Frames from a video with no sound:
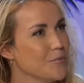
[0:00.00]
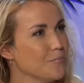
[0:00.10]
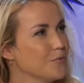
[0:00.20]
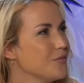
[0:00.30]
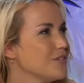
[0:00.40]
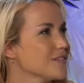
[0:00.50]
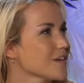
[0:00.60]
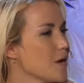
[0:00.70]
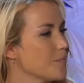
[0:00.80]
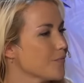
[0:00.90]
movies
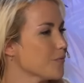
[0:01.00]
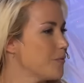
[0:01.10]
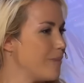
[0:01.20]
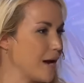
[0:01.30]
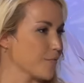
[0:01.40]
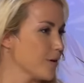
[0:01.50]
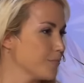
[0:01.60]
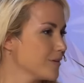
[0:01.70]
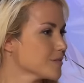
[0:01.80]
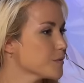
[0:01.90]
come from a
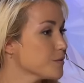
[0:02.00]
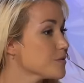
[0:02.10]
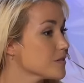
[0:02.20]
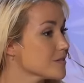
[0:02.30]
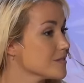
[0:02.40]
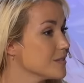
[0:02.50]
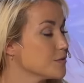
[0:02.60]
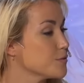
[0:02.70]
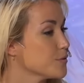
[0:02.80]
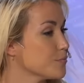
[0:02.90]
background because producers, you
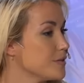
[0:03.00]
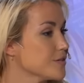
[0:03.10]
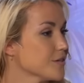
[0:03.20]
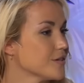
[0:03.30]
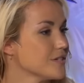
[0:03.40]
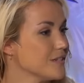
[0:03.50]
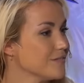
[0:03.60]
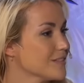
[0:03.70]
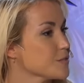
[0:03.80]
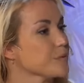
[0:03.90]
know, do their research,
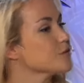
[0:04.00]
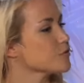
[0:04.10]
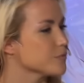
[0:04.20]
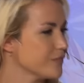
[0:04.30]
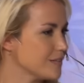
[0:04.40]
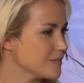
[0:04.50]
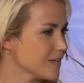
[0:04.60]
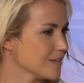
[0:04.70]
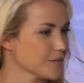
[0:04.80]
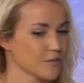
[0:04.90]
even the spiritual movies,
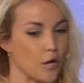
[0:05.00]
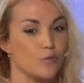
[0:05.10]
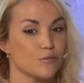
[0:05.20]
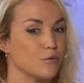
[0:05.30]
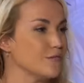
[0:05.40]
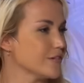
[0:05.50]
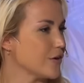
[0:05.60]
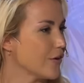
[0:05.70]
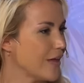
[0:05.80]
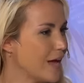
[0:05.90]
like the ghost movies
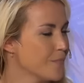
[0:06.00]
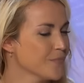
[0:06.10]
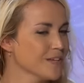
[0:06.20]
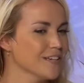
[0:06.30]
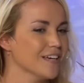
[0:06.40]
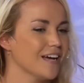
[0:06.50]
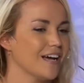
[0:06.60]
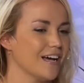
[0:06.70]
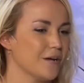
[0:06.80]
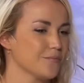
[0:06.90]
and all that.
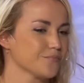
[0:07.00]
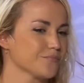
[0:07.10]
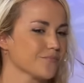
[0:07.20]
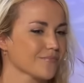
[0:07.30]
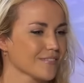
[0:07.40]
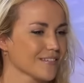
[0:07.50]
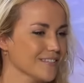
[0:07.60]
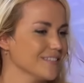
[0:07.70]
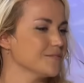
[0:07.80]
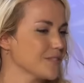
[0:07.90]
Um,
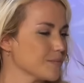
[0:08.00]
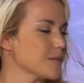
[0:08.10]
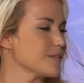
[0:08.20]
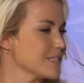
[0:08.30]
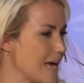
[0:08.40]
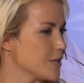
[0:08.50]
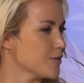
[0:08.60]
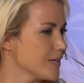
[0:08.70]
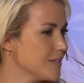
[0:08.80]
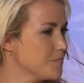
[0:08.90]
sometimes
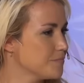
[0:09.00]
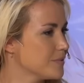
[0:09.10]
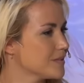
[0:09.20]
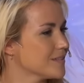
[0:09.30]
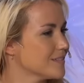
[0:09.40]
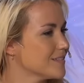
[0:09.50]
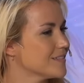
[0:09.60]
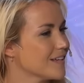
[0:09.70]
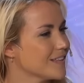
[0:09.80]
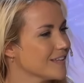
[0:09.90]
exaggerated, but it, mm-hmm.
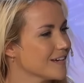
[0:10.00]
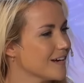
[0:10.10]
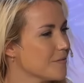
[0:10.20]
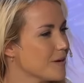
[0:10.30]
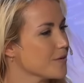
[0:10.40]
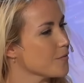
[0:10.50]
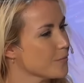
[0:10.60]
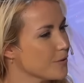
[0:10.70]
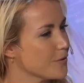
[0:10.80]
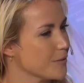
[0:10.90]
I think um, I don't know.
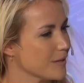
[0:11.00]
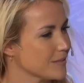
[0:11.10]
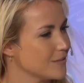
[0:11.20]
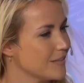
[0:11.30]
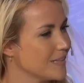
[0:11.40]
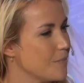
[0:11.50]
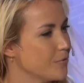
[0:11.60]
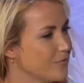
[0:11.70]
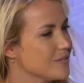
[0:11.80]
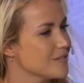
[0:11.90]
What do you think about that? Do you think that
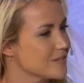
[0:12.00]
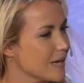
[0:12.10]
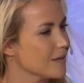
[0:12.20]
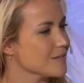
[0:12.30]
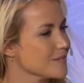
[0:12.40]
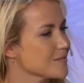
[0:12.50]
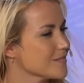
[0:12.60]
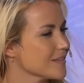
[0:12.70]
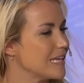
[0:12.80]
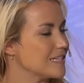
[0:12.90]
movies tell us?
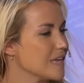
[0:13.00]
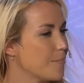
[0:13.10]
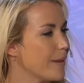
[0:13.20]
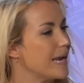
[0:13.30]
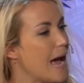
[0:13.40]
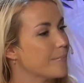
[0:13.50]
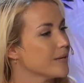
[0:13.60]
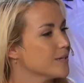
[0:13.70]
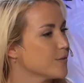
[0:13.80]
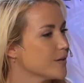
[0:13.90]
I think well,
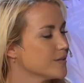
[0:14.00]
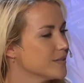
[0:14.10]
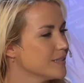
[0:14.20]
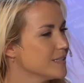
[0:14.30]
ho- Hollywood